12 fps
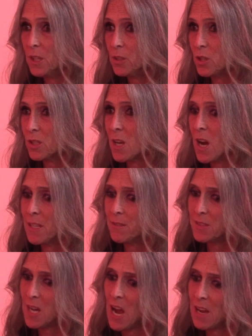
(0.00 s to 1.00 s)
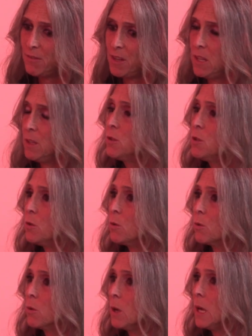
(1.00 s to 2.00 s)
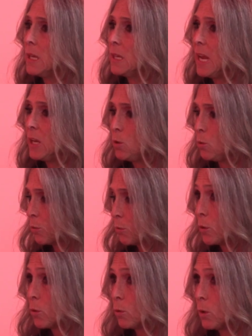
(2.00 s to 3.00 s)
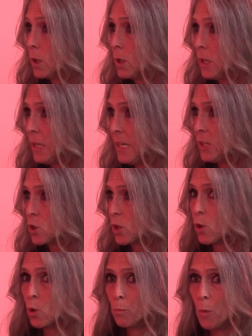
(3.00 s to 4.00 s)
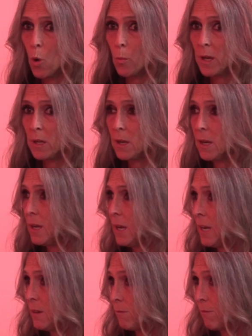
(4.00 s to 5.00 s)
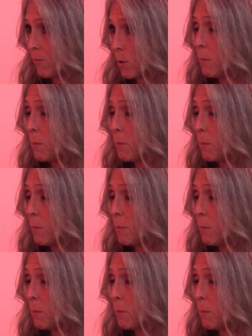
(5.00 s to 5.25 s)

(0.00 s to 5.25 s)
just kind of dive into and get you through each little moment. And for